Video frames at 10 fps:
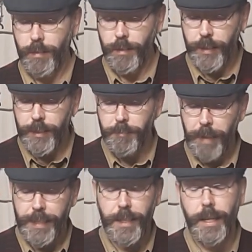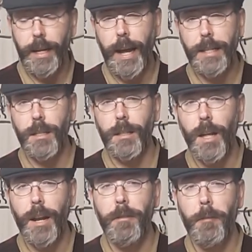this mess kit has a
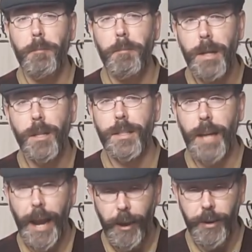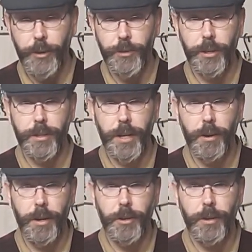lot of military
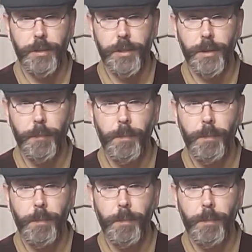utilitarian use.